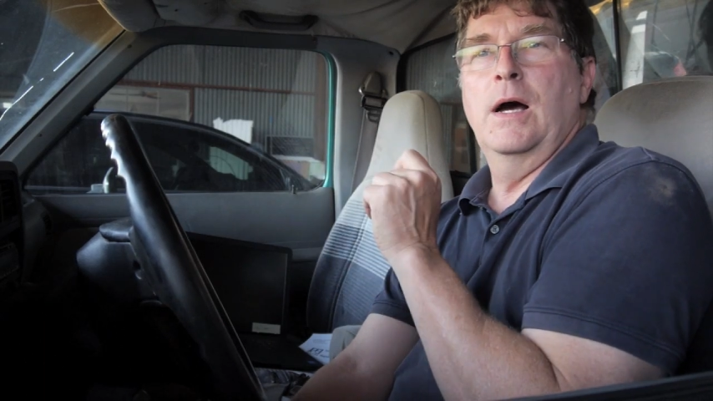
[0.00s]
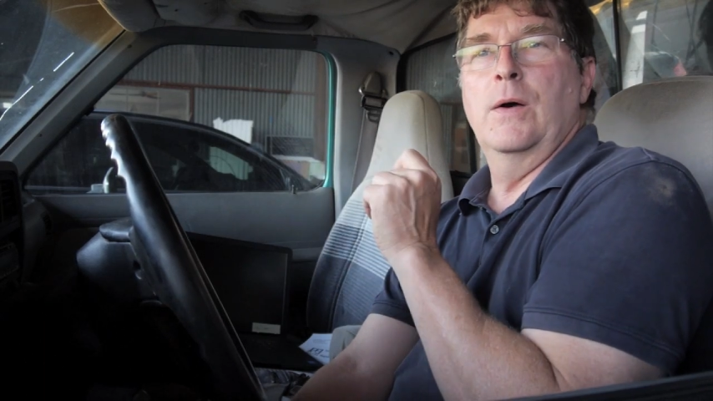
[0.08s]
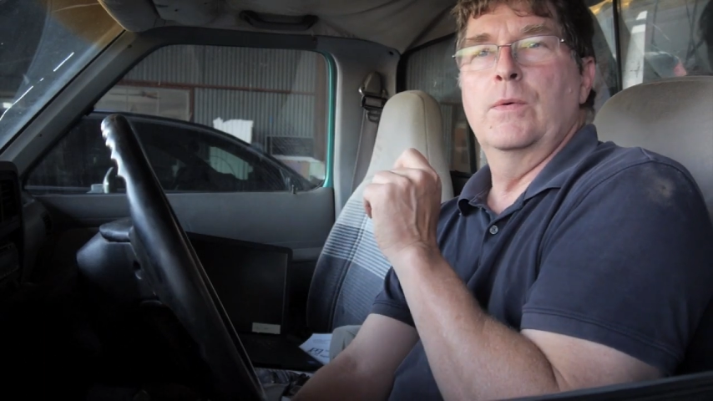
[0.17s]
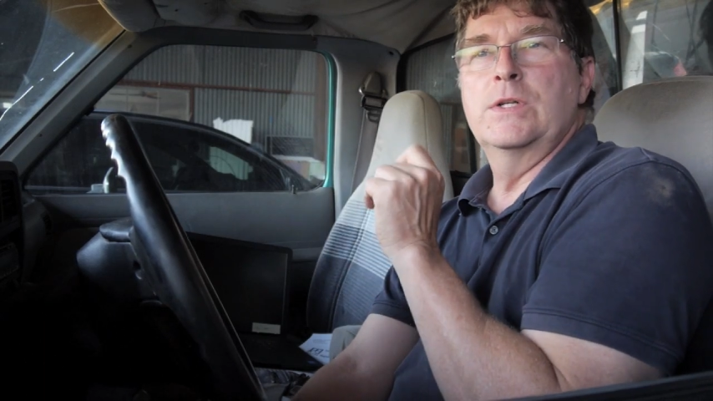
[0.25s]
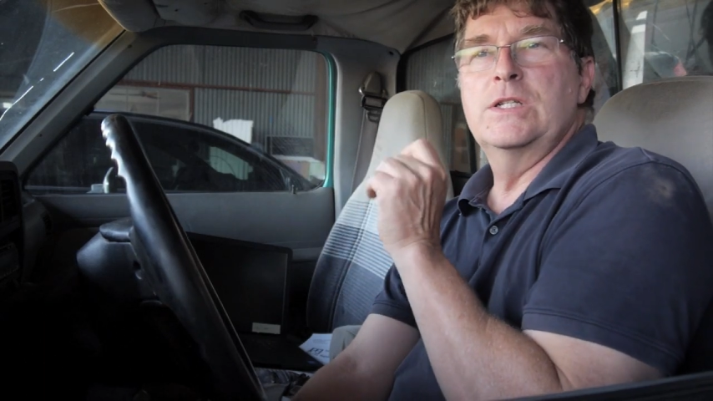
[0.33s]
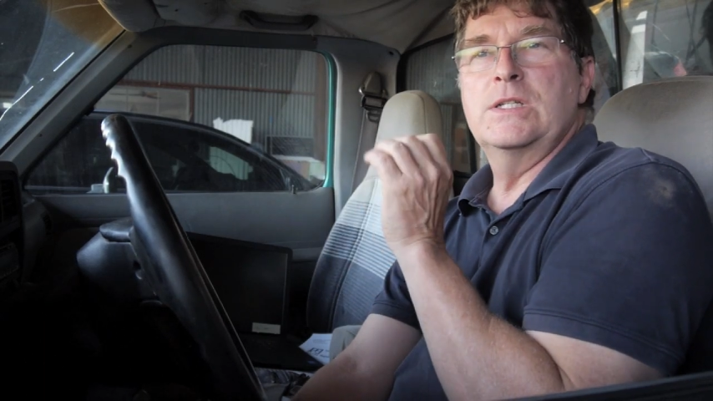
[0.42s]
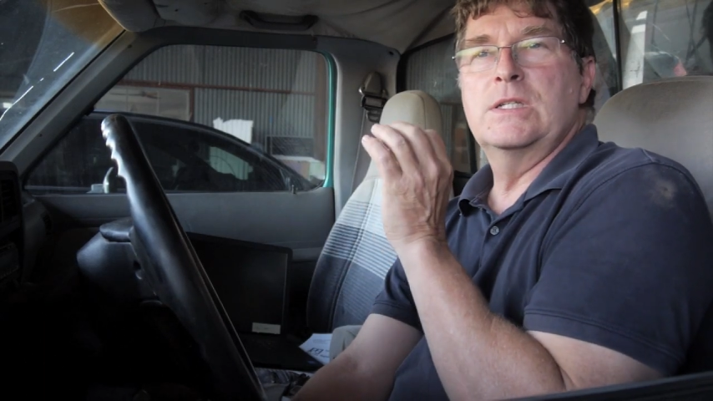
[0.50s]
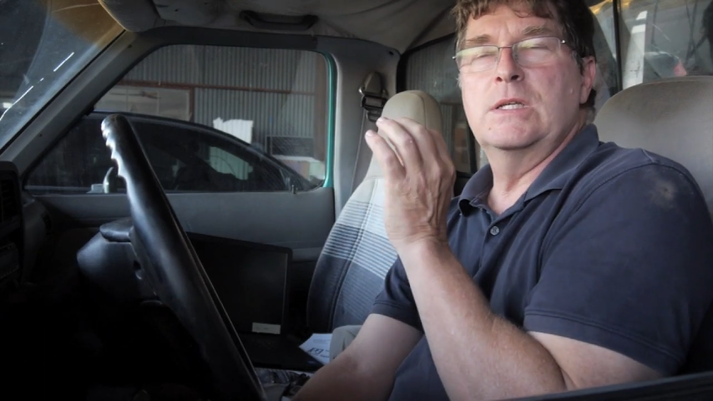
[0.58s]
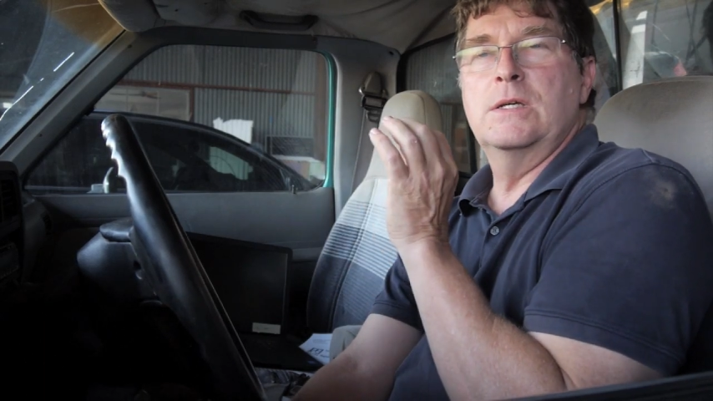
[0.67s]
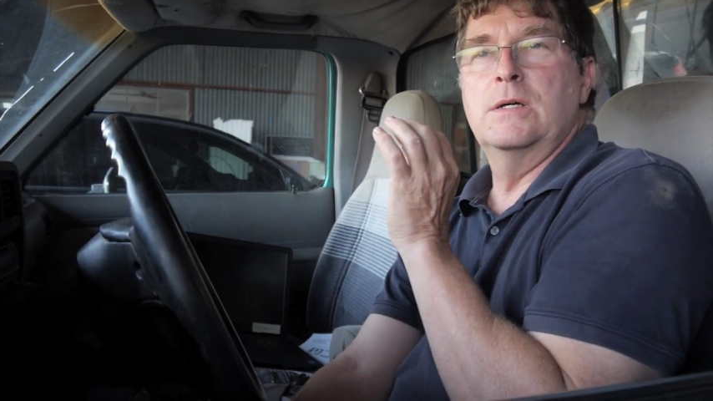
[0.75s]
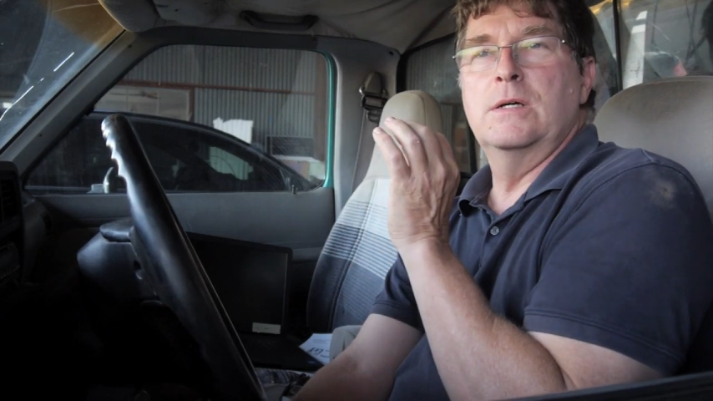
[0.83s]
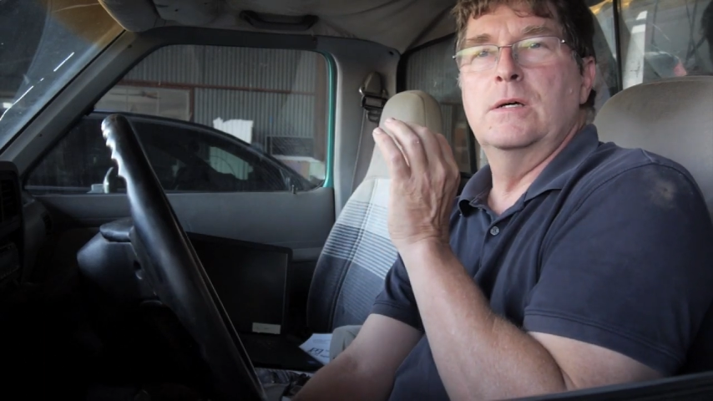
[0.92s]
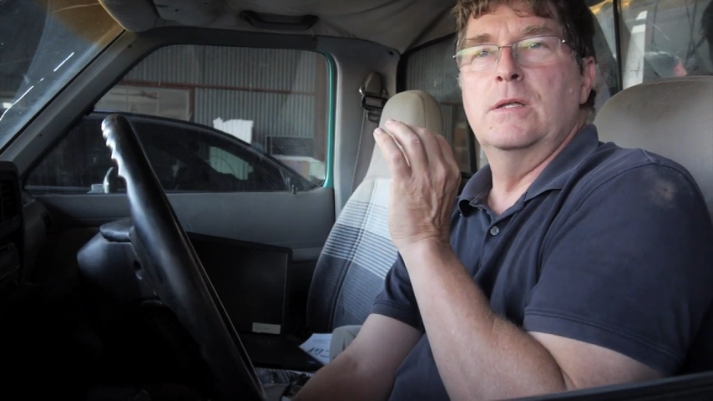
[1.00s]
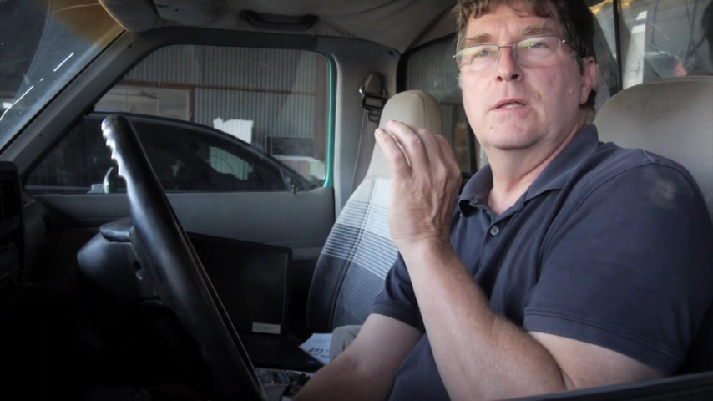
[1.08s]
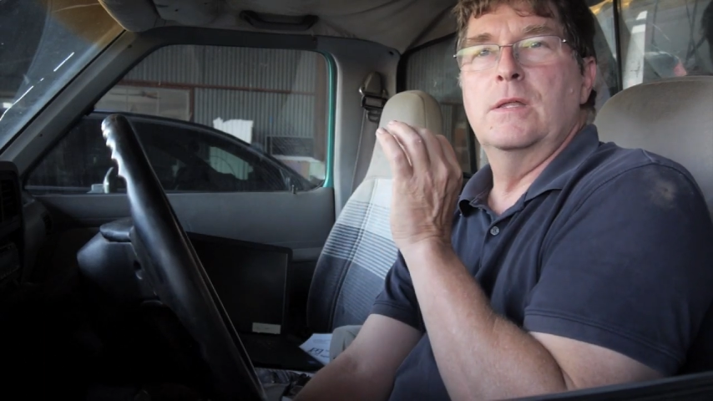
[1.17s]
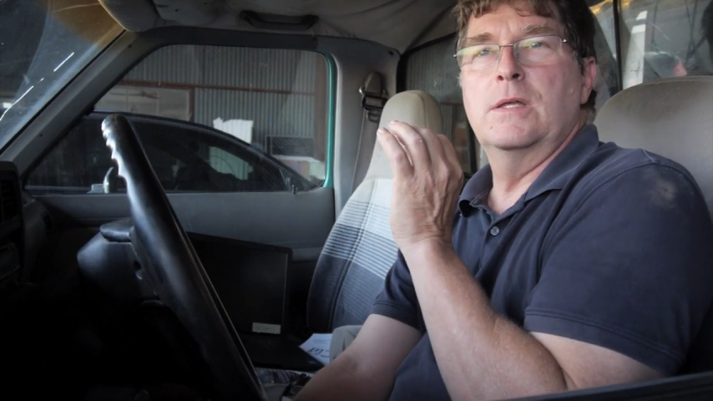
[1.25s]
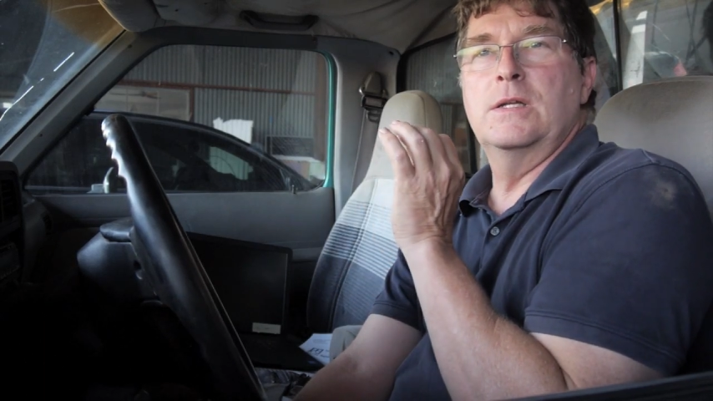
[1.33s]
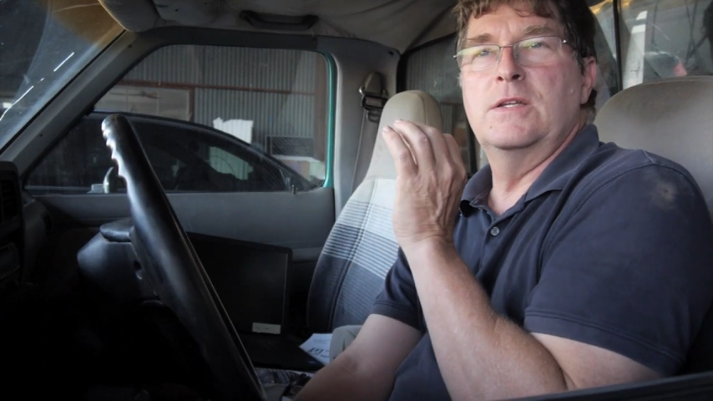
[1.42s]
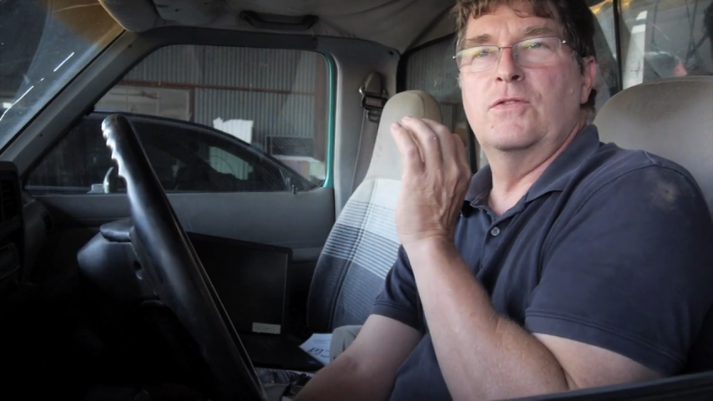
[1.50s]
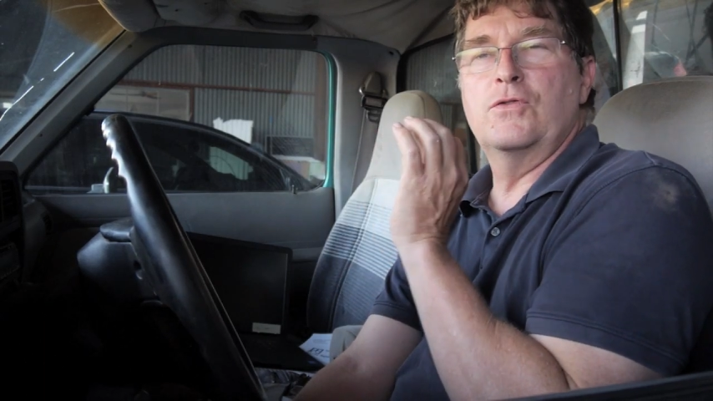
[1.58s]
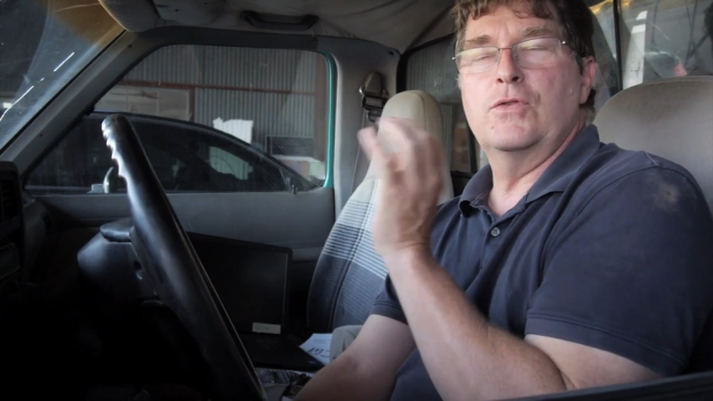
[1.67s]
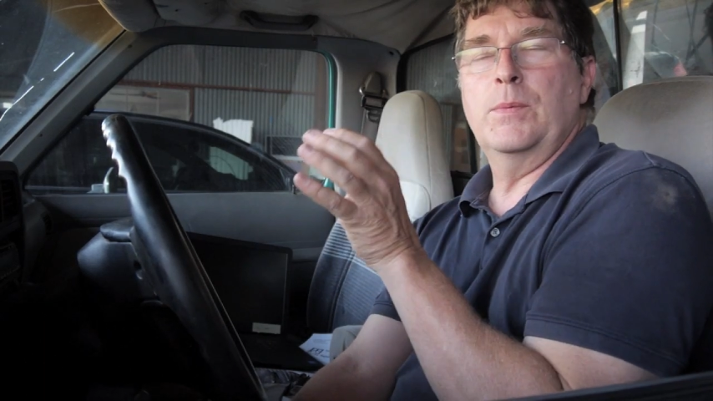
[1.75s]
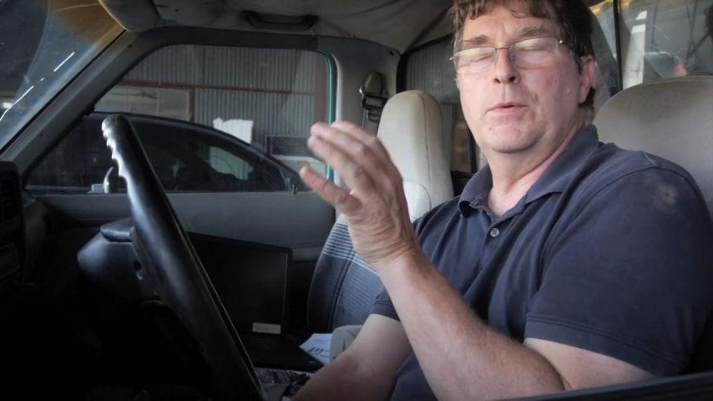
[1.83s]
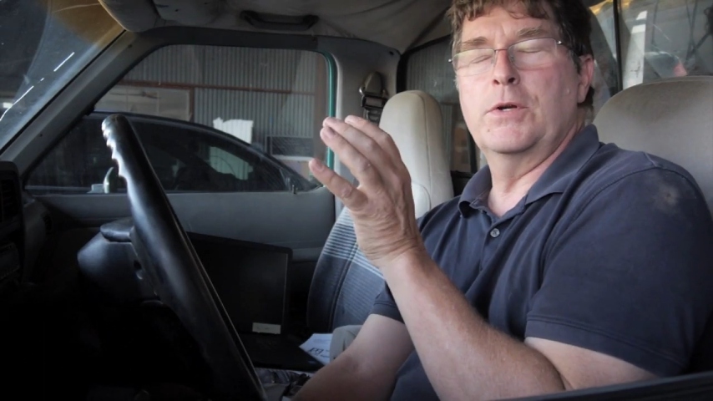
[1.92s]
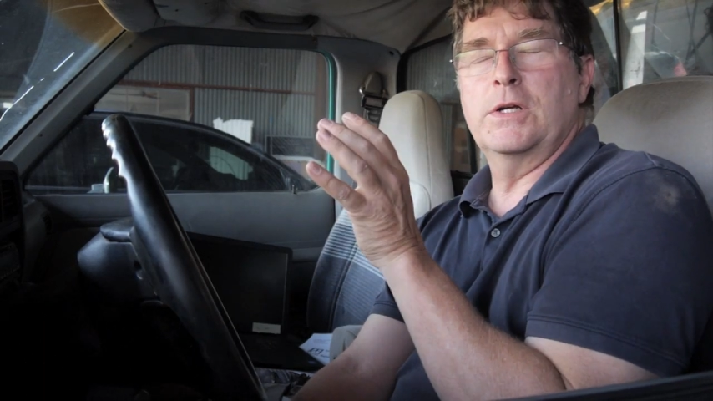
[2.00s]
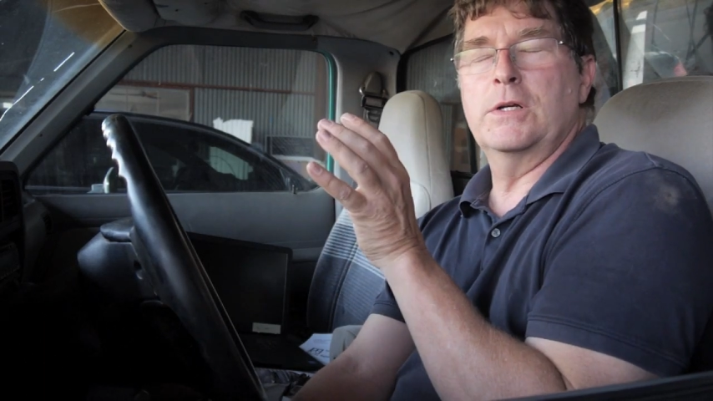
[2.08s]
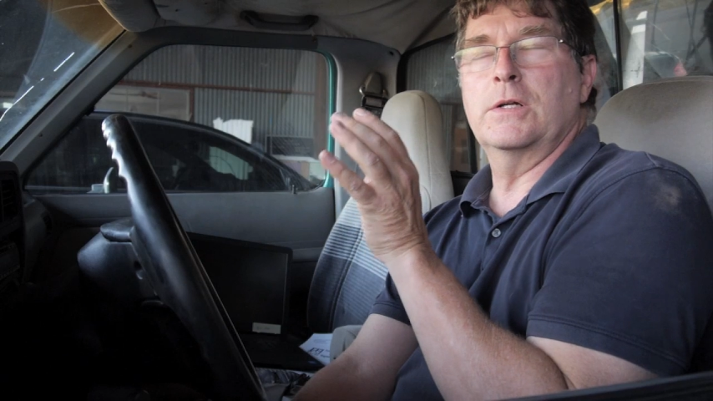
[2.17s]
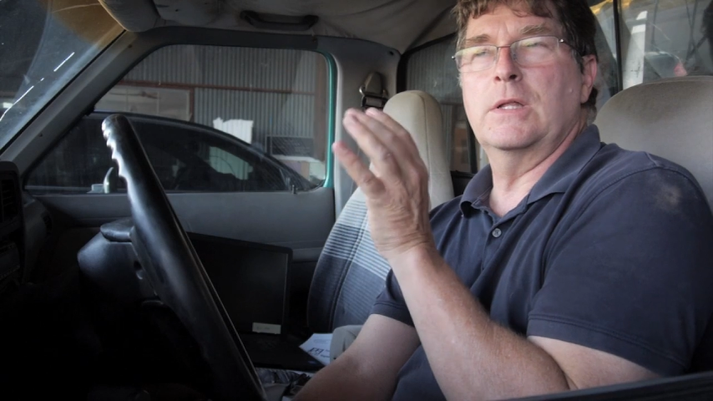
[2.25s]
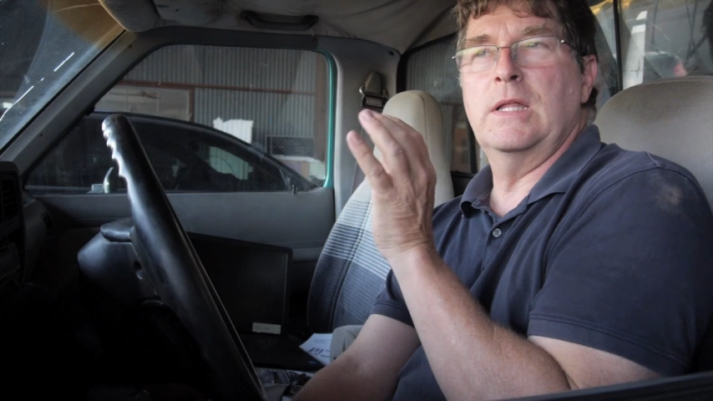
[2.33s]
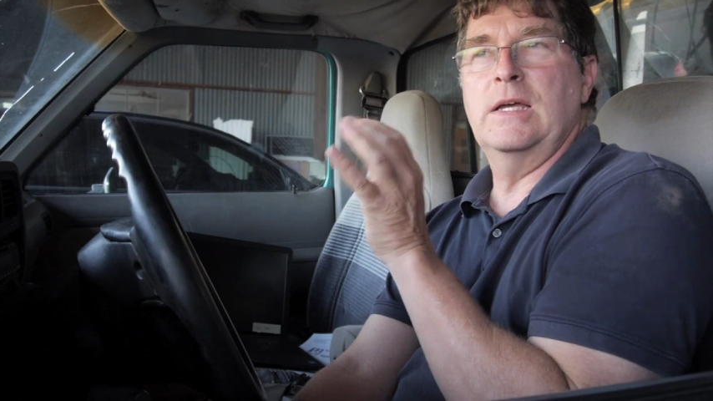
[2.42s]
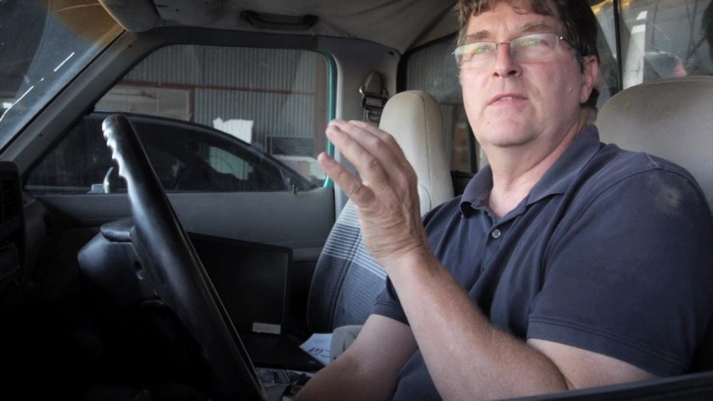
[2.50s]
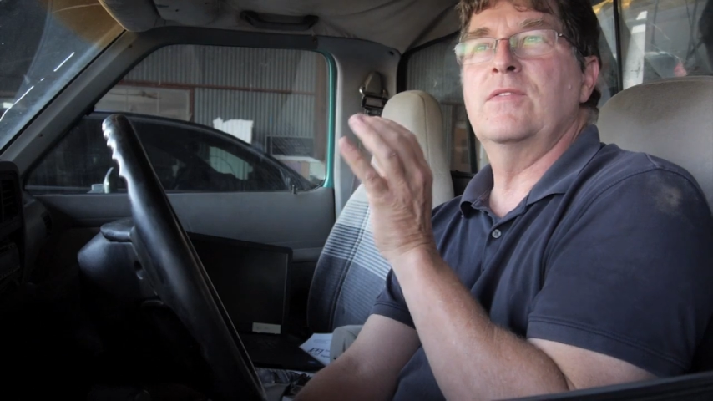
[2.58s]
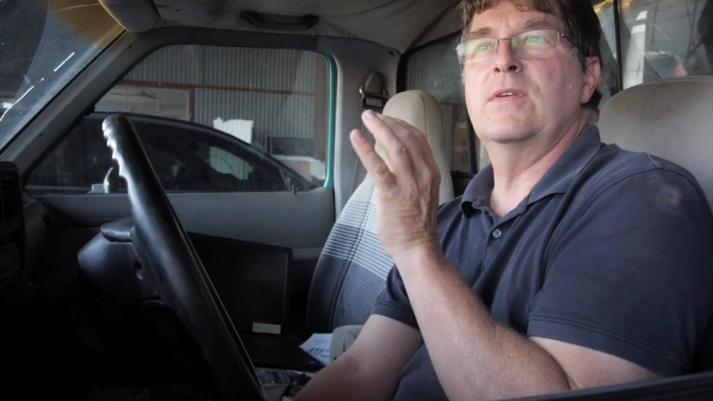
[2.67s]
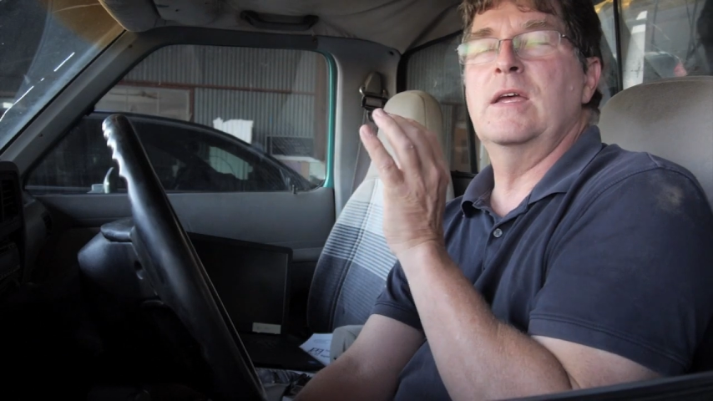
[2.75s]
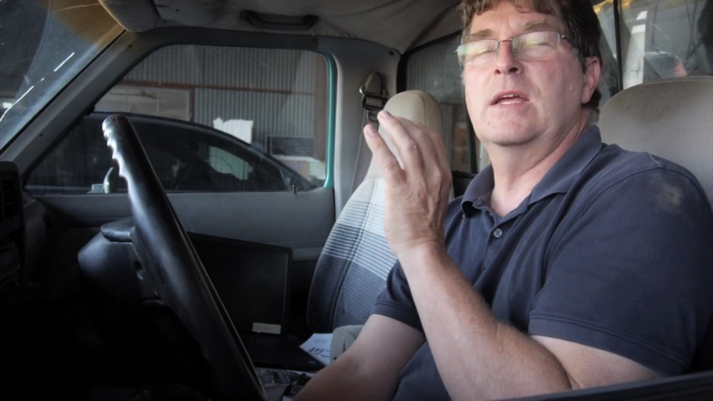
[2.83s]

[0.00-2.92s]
which is the distributorless